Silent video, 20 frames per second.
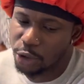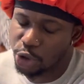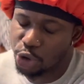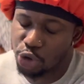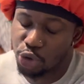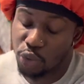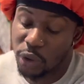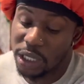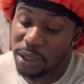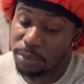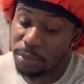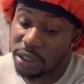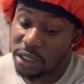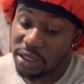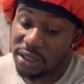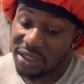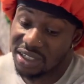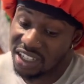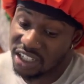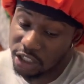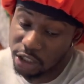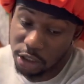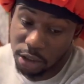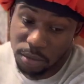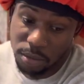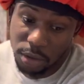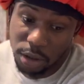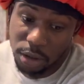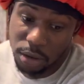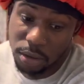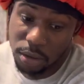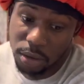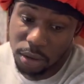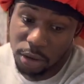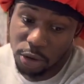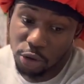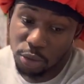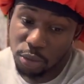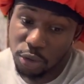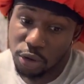Great beat selection, bro.
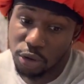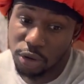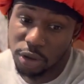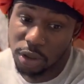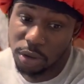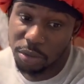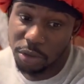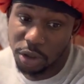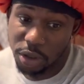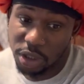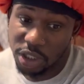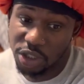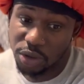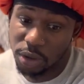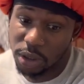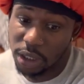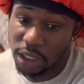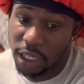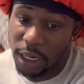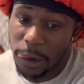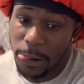No bullshit, bro. This one.